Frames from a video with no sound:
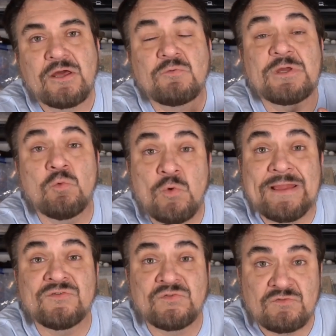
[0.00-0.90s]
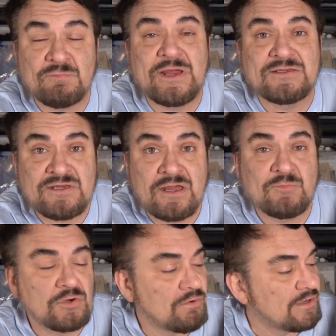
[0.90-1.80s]
It'll be a waste of my
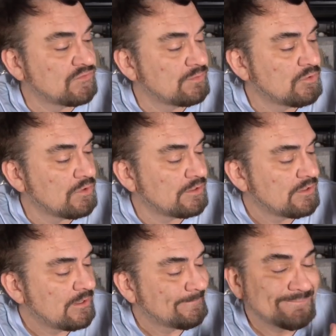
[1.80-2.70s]
time across the board.